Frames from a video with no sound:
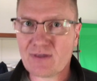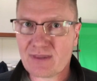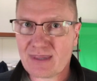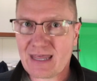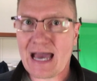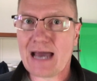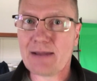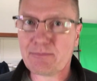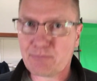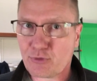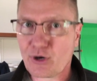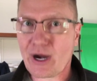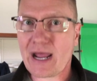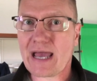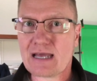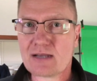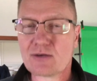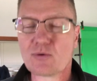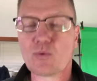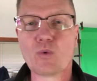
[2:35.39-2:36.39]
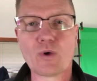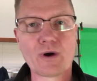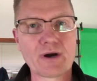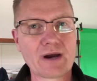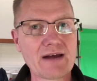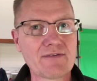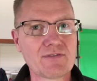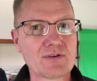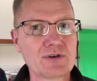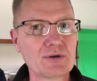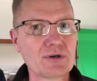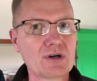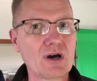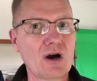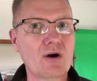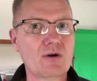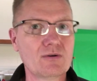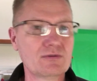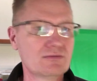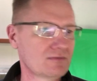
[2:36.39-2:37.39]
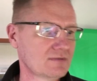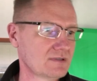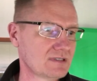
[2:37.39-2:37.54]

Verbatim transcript: that brand wherever you go,